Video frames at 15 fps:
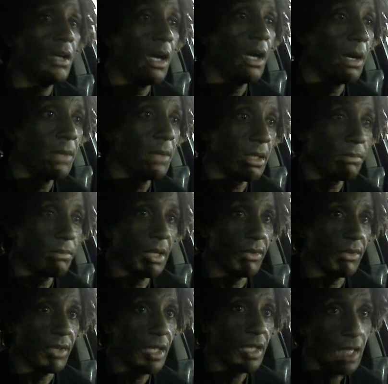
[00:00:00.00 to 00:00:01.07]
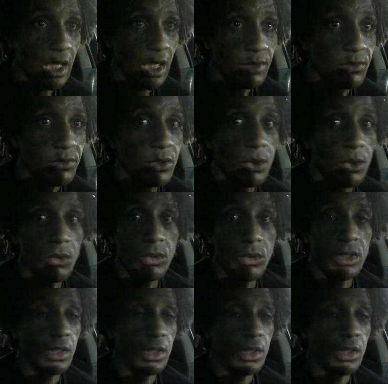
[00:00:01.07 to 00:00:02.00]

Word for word: I'm not about that life. You know what?